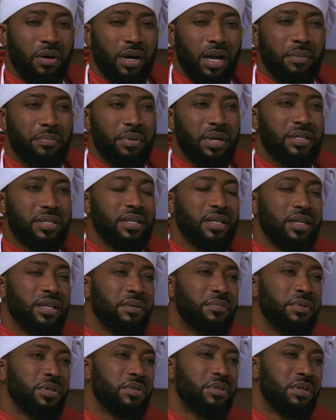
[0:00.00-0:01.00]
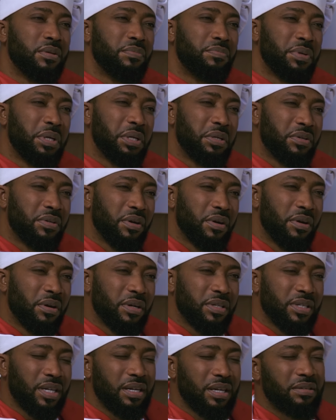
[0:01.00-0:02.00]
Ogabensin came into the picture.
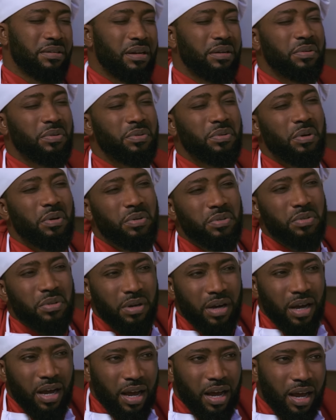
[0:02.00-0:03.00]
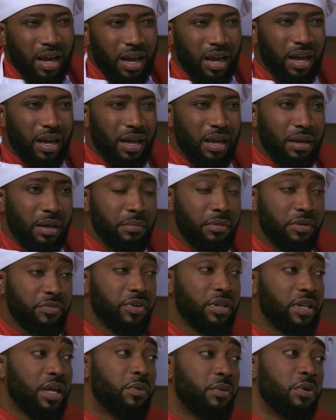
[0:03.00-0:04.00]
I started trying to talk to her.
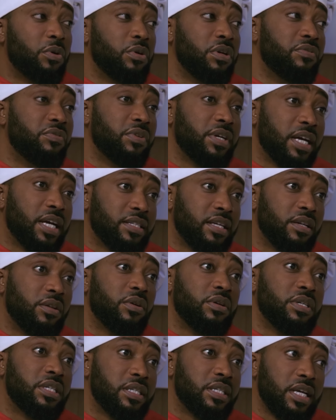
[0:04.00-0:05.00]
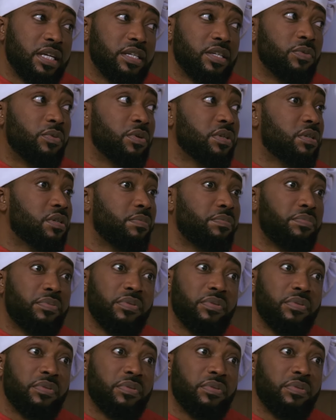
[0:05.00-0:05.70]
Before that one could even get a lunch date, it was a